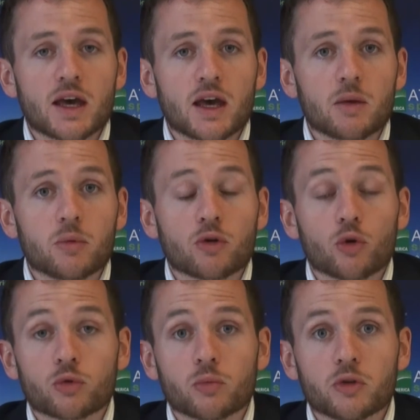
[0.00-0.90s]
uh,
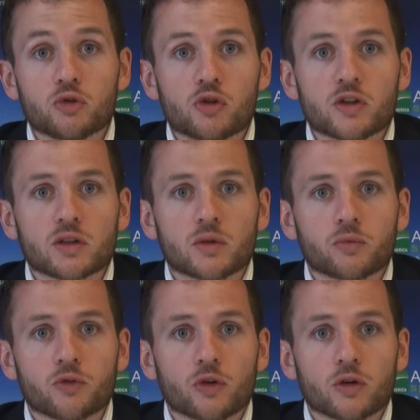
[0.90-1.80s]
because we've been using
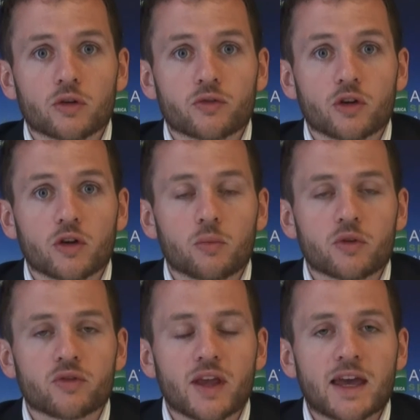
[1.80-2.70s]
them for, for a
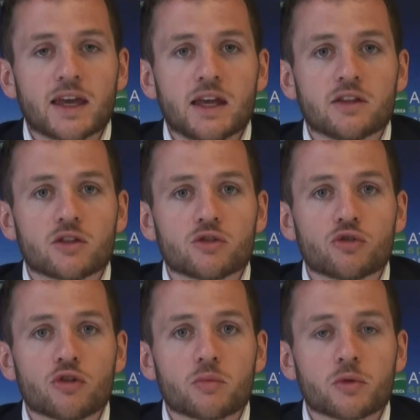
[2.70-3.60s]
number of decades in
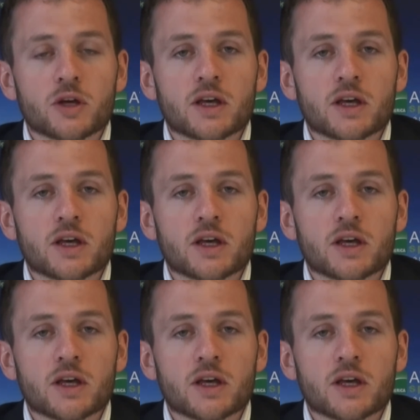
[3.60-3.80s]
Europe.